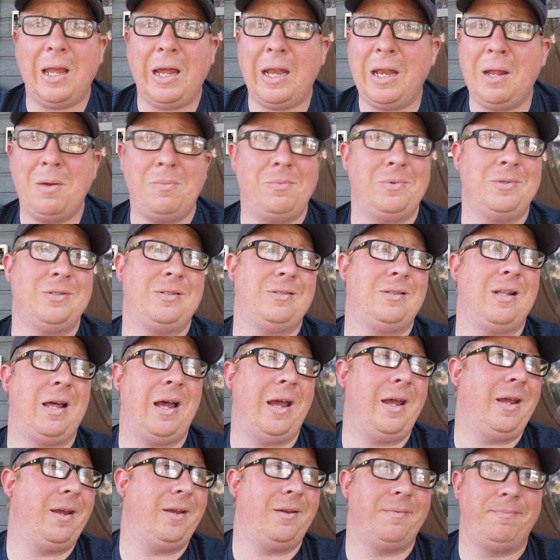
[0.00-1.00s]
And it was
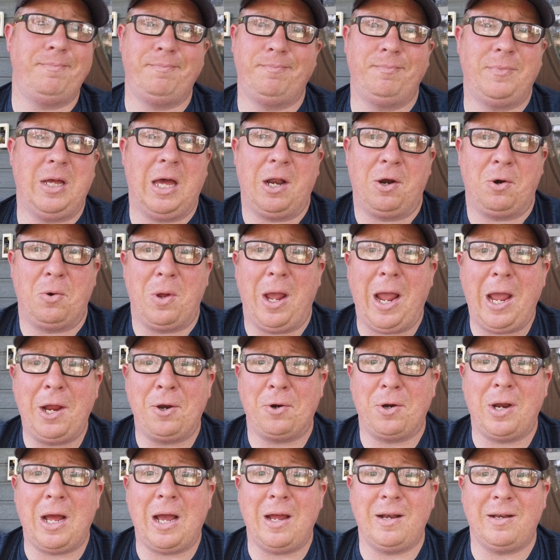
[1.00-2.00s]
like, I don't know,
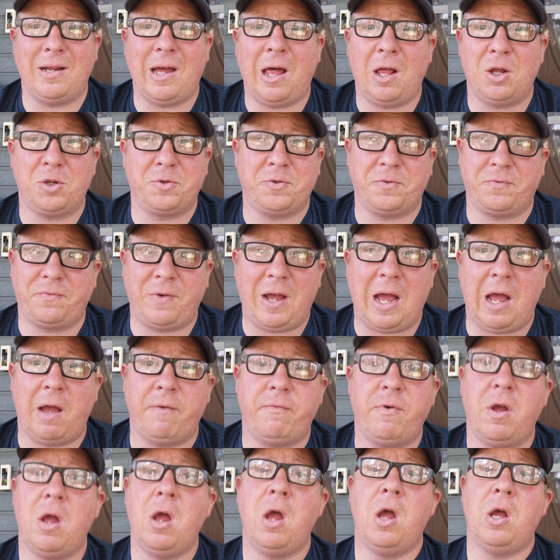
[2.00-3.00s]
$8 or $9 for
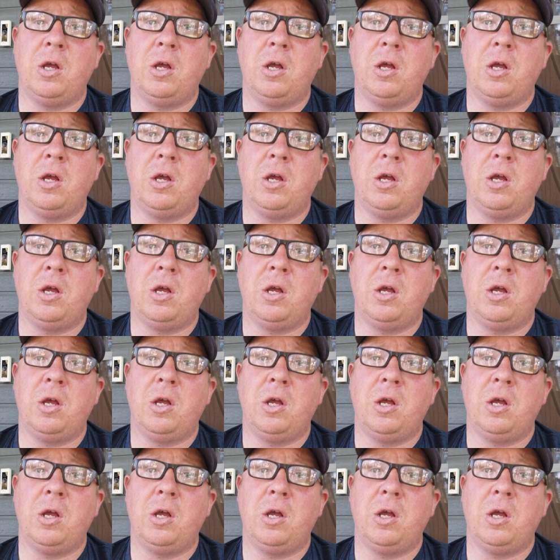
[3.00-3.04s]
5.